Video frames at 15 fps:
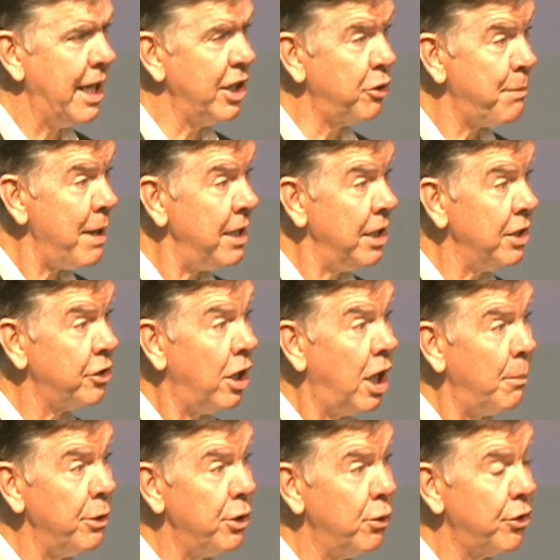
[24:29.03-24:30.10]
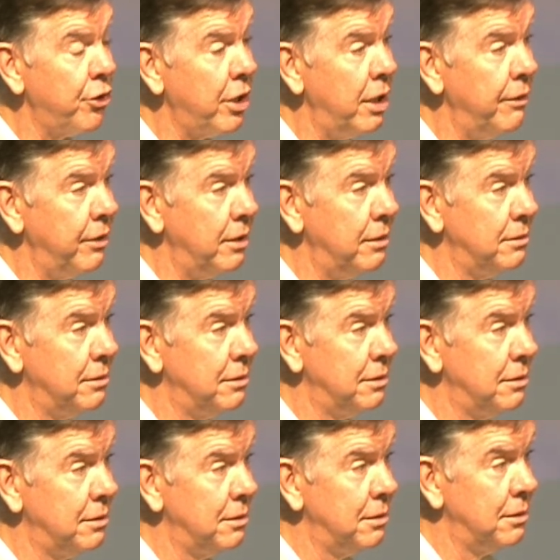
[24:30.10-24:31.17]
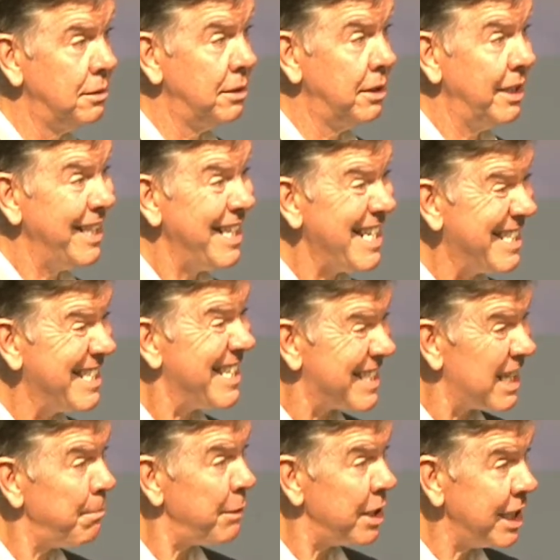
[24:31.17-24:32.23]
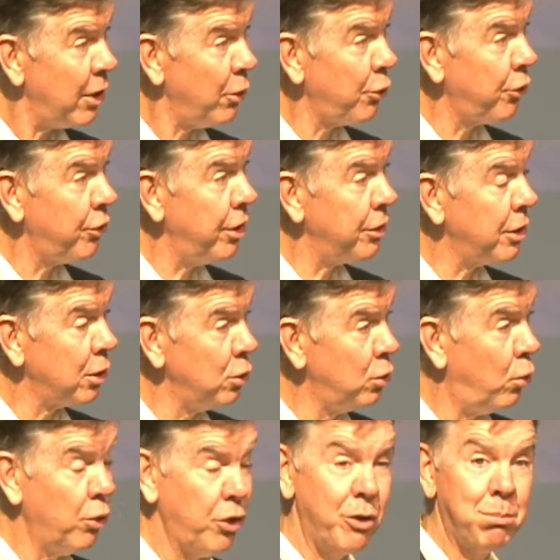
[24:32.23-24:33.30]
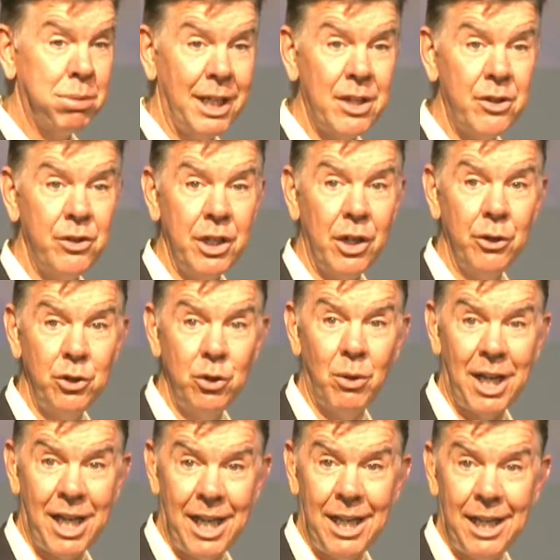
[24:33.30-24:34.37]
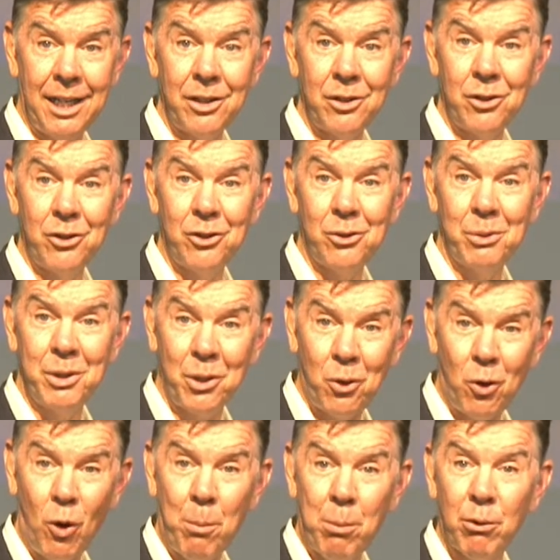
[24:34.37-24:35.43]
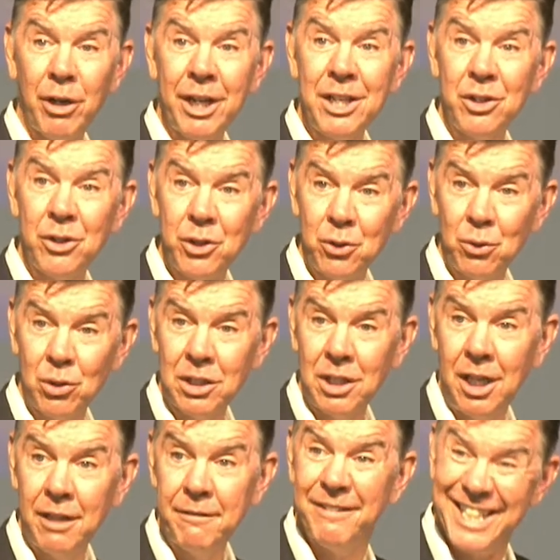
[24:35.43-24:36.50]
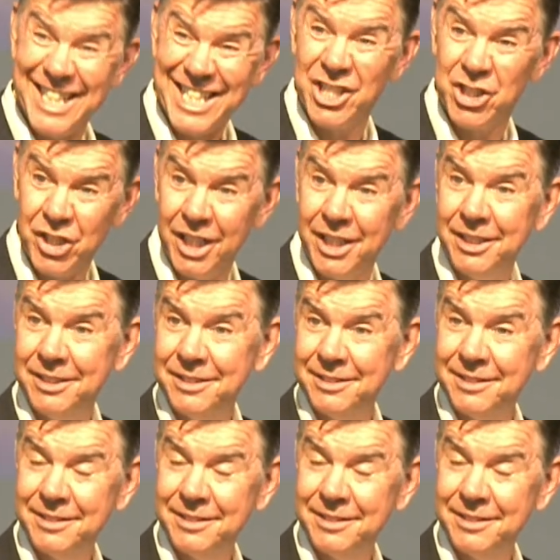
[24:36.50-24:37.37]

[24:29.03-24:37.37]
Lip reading: and spending time with your Saviour. Is there something else that the Lord is placing on your heart to incorporate into your life each day?